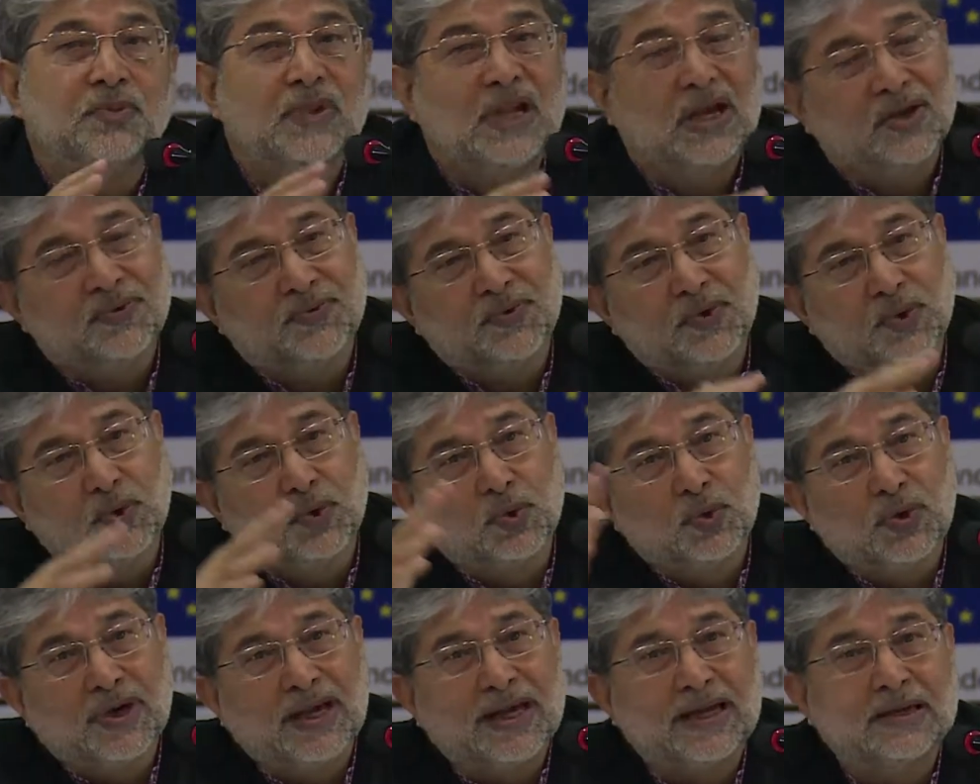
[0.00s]
Now, if you
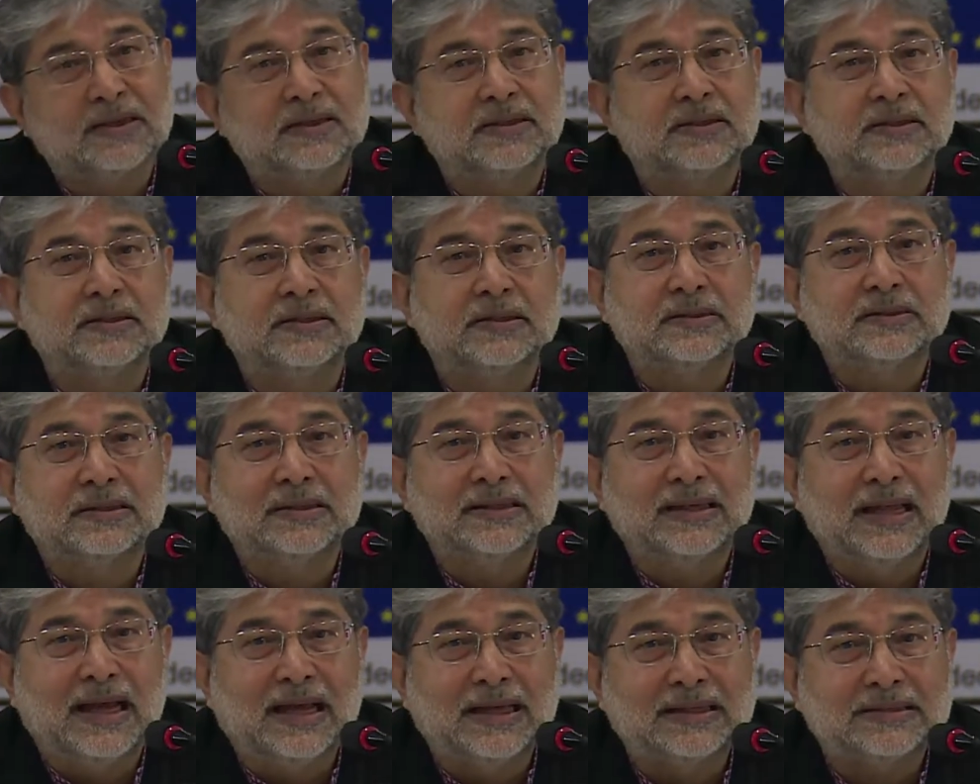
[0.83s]
look at
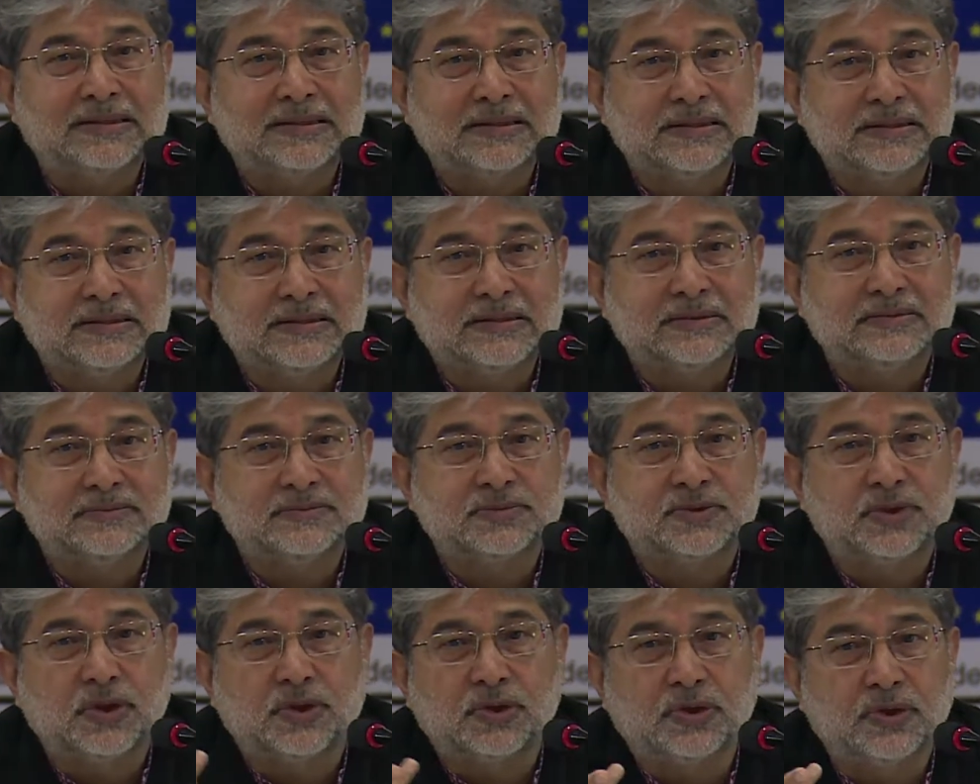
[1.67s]
the last
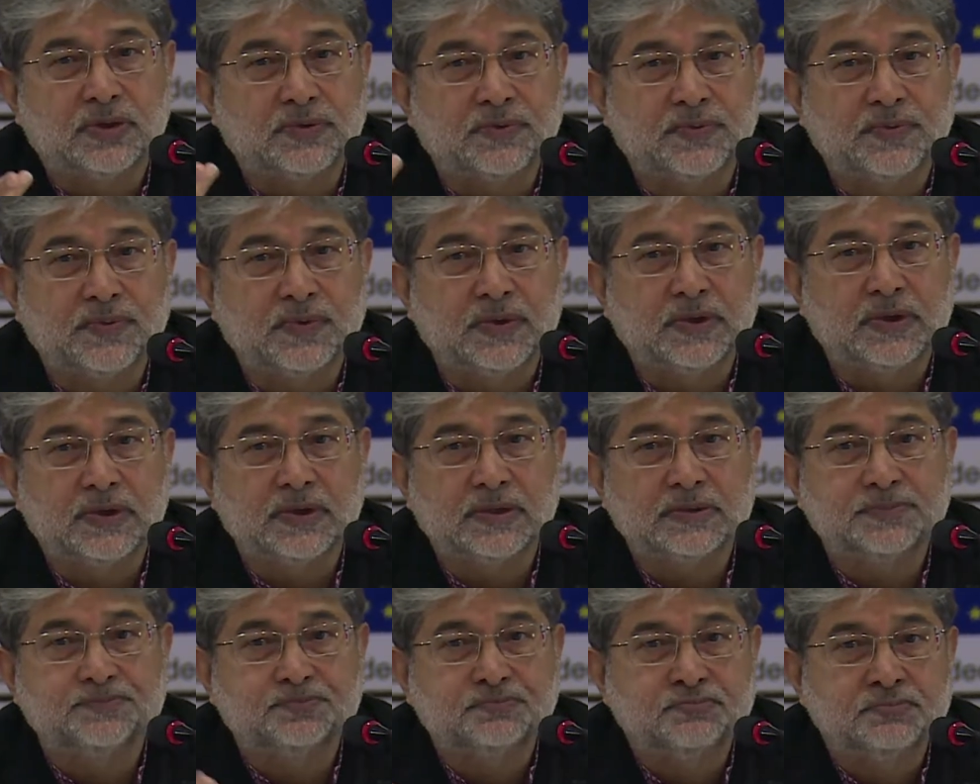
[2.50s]
sort
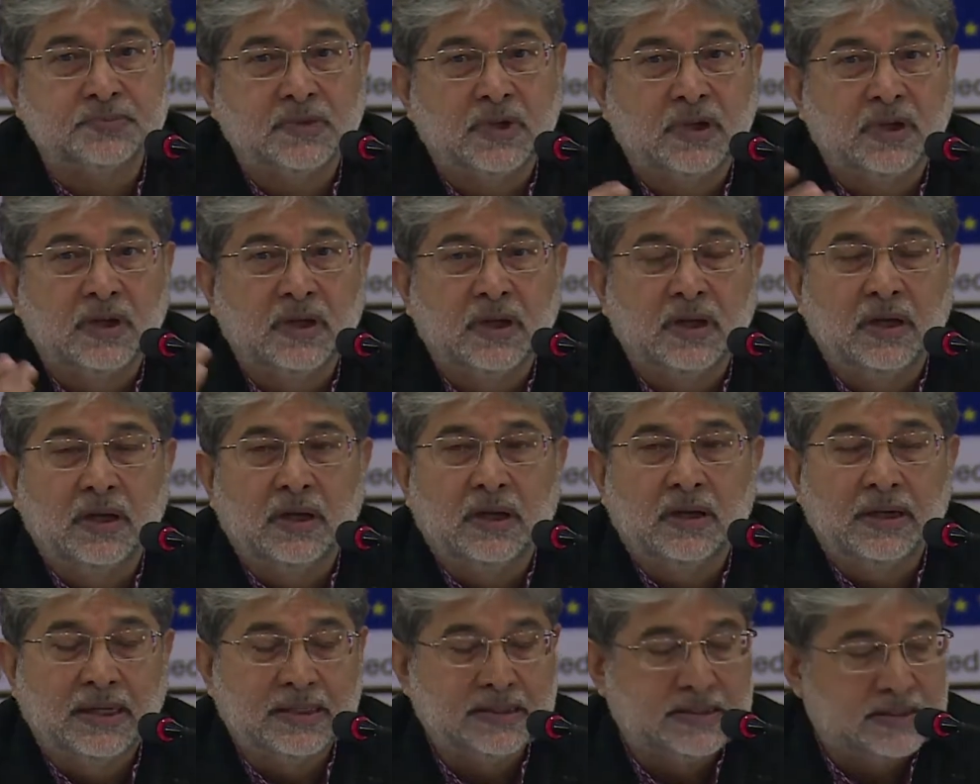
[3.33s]
of,
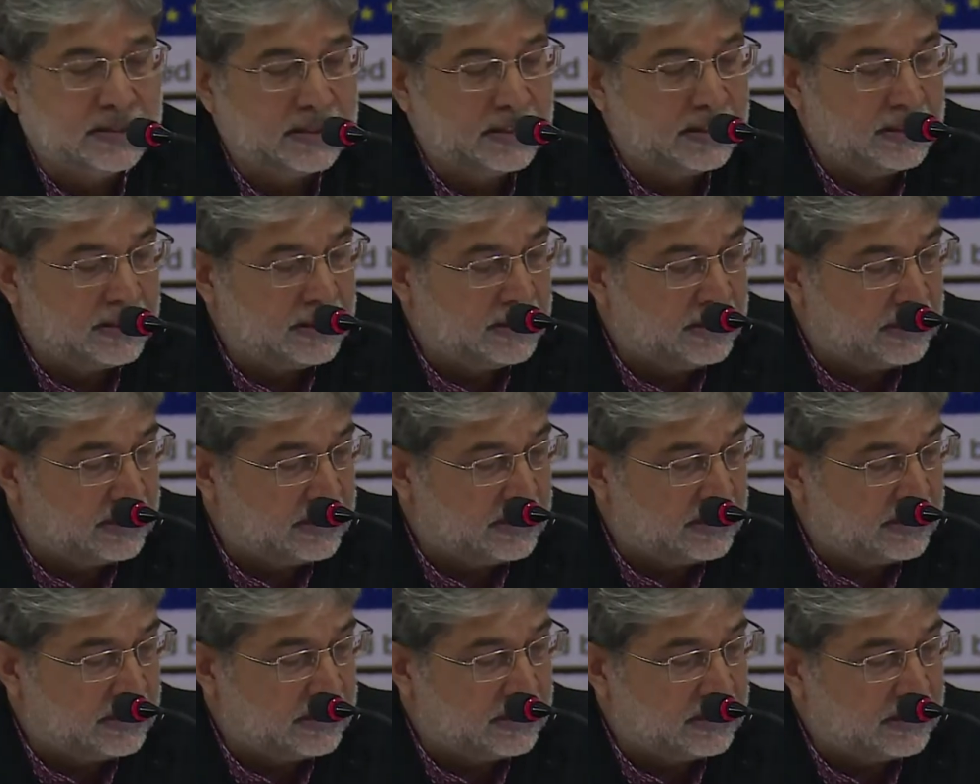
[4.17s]
let's say,